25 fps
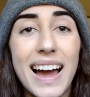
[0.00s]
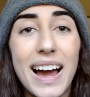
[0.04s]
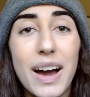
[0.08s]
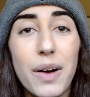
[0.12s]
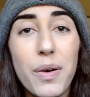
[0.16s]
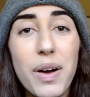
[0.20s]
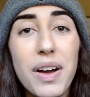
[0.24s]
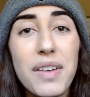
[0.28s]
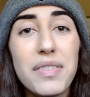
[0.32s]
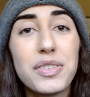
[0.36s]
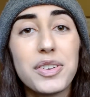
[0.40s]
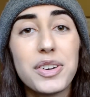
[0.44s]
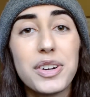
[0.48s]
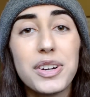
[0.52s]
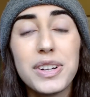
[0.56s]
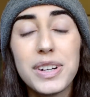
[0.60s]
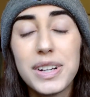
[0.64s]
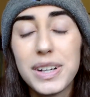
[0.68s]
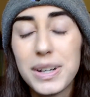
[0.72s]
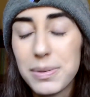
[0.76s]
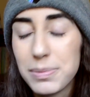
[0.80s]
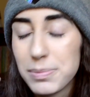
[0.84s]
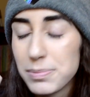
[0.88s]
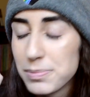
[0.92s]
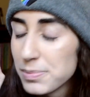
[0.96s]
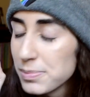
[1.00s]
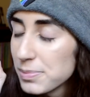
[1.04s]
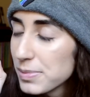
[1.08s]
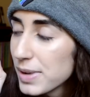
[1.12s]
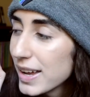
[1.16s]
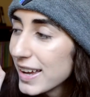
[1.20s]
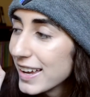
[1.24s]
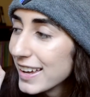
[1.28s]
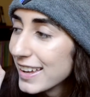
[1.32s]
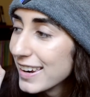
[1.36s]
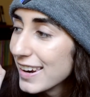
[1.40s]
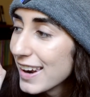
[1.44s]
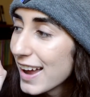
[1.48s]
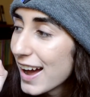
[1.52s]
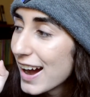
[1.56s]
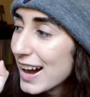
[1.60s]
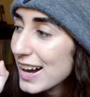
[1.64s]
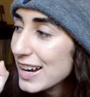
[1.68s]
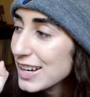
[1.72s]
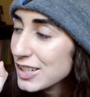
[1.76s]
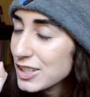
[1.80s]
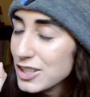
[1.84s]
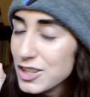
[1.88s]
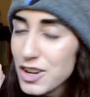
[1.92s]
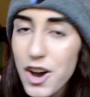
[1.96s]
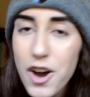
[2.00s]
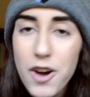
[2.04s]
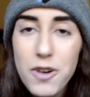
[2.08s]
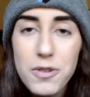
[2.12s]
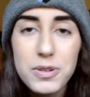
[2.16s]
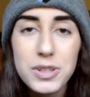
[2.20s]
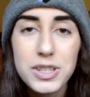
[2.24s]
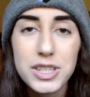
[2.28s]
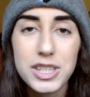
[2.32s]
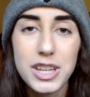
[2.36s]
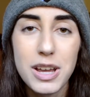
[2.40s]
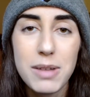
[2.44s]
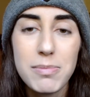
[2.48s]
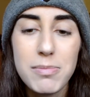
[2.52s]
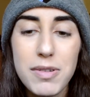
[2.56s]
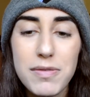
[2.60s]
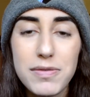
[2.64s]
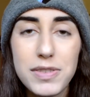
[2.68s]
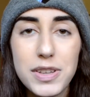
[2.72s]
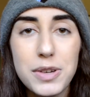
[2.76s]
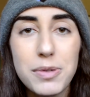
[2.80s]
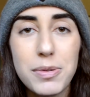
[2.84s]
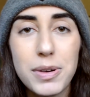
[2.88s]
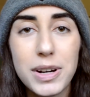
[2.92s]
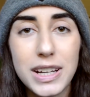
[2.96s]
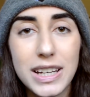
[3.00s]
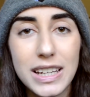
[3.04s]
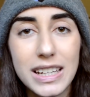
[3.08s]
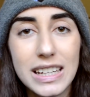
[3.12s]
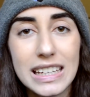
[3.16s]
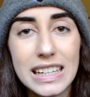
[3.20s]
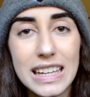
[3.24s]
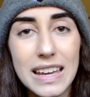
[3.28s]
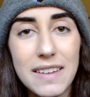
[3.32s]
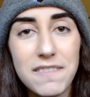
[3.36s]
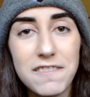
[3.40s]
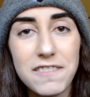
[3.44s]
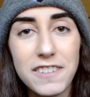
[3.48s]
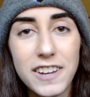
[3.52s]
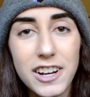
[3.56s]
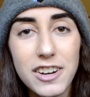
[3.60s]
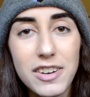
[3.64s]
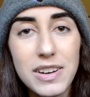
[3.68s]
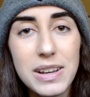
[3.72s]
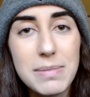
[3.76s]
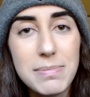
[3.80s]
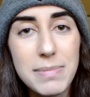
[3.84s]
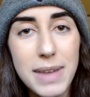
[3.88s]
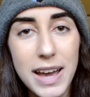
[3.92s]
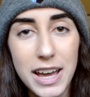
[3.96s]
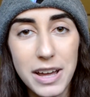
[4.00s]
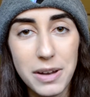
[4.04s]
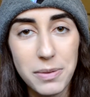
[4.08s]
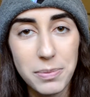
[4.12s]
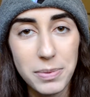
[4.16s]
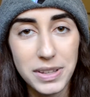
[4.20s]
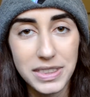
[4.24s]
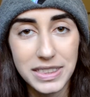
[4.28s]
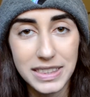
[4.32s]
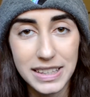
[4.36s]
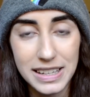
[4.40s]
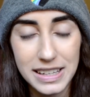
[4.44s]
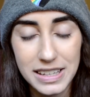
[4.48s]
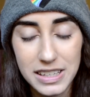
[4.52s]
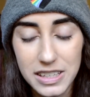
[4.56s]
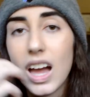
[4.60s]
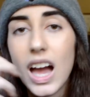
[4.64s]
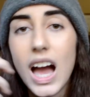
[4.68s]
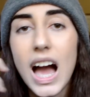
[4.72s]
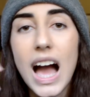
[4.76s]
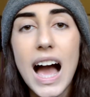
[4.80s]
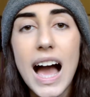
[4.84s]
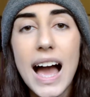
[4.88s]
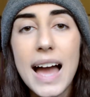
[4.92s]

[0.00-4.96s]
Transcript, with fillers: However, and I know some of you are gonna get very mad with this.